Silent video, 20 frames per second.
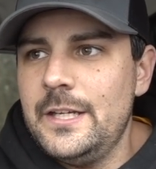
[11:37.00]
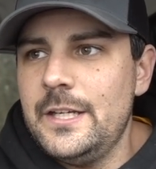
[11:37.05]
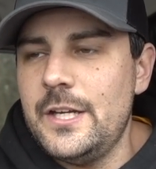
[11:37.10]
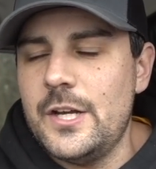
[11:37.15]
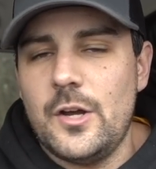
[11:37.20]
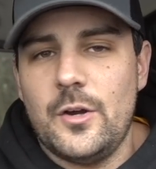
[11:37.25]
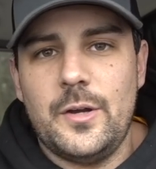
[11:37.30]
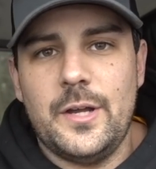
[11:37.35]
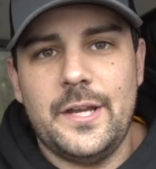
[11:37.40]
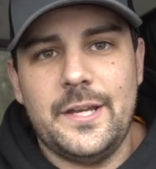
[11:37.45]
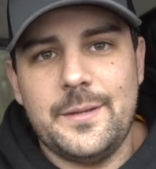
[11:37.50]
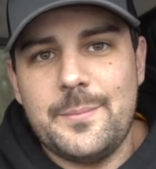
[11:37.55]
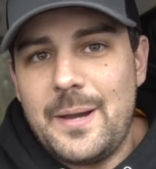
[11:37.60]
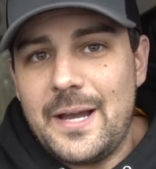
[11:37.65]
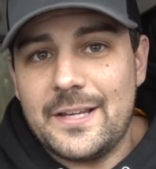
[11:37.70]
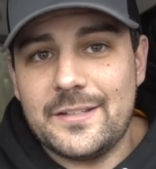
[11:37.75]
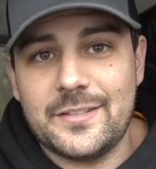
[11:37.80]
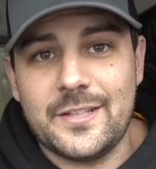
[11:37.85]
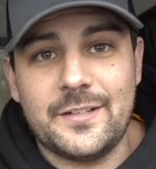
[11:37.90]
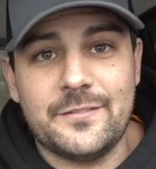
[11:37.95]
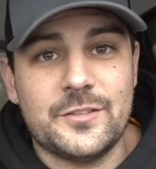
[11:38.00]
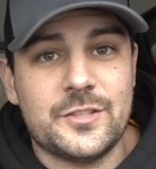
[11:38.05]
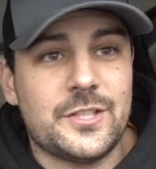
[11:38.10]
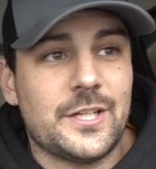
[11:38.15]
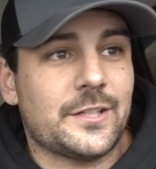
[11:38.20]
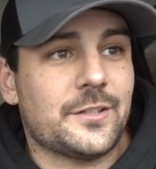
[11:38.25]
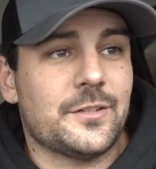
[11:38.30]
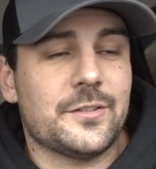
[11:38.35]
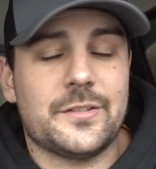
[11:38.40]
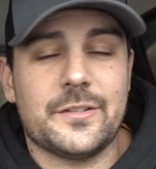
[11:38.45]
you know, you buy a set of
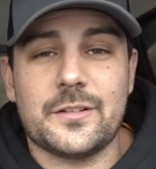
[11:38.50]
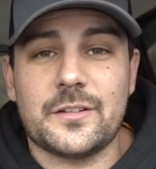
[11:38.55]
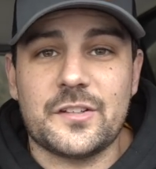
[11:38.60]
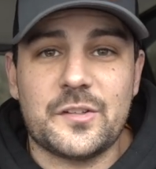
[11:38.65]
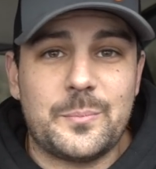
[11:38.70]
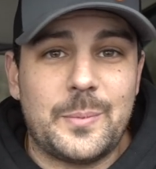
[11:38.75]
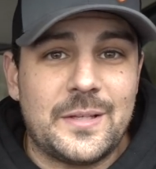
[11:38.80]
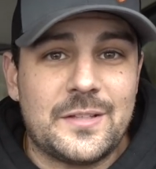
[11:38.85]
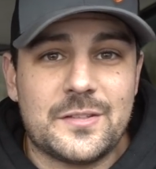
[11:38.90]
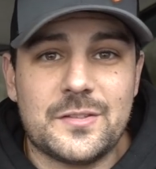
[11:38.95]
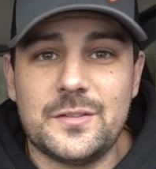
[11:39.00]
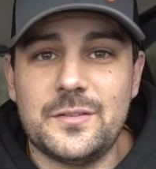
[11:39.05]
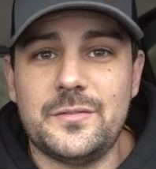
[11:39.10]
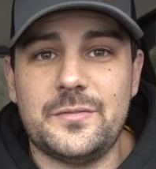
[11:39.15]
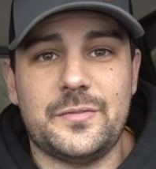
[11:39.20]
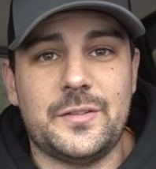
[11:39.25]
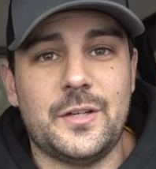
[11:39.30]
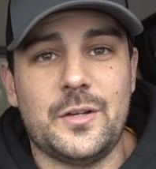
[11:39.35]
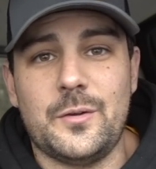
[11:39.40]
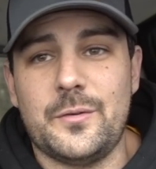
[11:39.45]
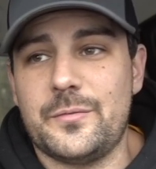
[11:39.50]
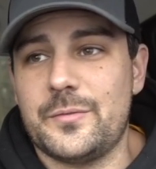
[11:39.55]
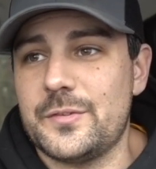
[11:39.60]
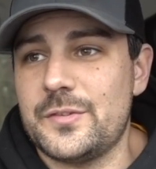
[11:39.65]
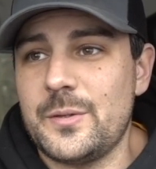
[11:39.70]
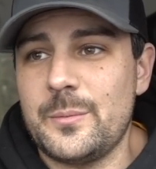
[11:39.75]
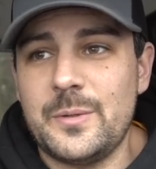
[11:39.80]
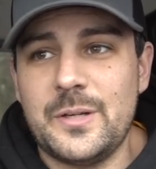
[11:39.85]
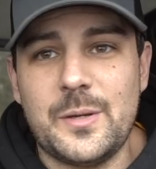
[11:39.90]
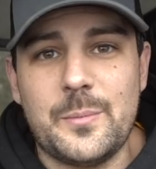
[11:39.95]
injectors, they're expensive, you know, for
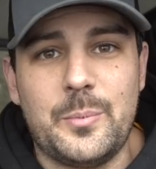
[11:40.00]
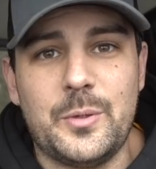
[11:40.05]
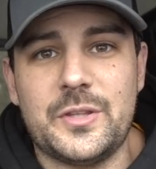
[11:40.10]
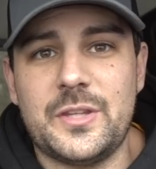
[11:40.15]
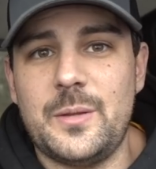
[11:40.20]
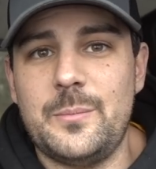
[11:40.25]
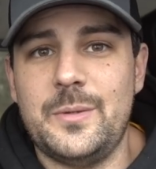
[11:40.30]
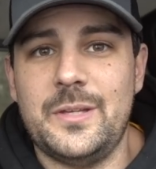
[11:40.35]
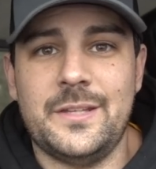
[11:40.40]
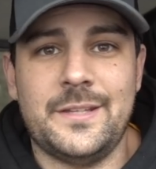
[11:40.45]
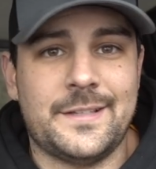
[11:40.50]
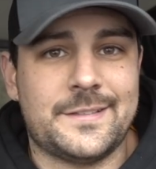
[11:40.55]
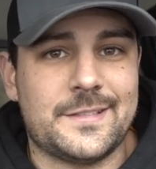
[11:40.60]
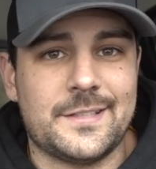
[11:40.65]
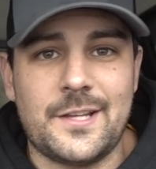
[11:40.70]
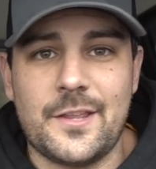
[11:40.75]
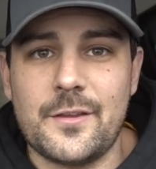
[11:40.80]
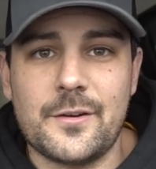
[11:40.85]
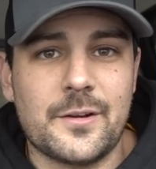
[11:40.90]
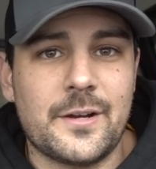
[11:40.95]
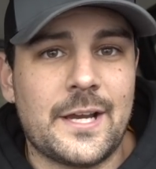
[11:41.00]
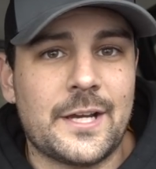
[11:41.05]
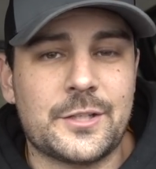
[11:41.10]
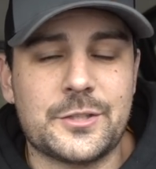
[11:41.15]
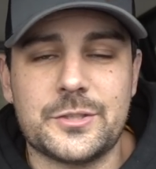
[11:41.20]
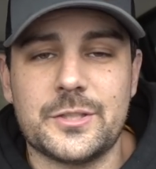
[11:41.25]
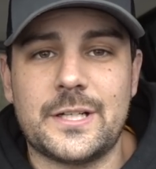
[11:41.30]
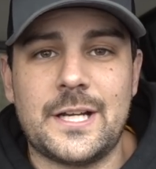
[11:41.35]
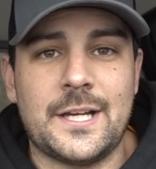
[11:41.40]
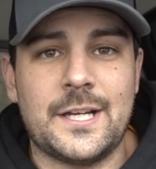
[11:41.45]
somebody to put them in, that's another
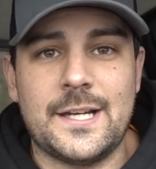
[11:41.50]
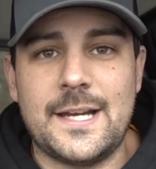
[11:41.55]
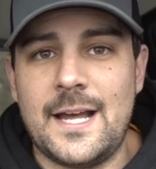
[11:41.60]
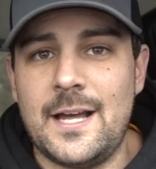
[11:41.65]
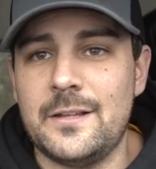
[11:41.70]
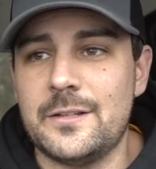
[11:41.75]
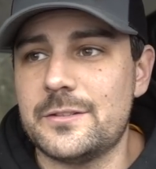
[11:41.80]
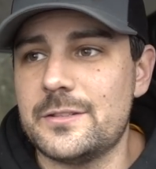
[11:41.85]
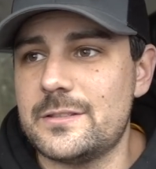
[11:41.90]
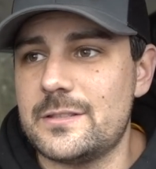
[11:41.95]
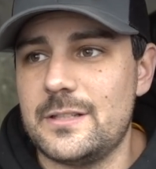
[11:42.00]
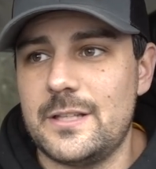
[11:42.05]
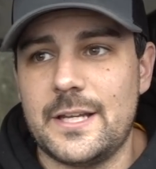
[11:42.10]
extra kind of dollars.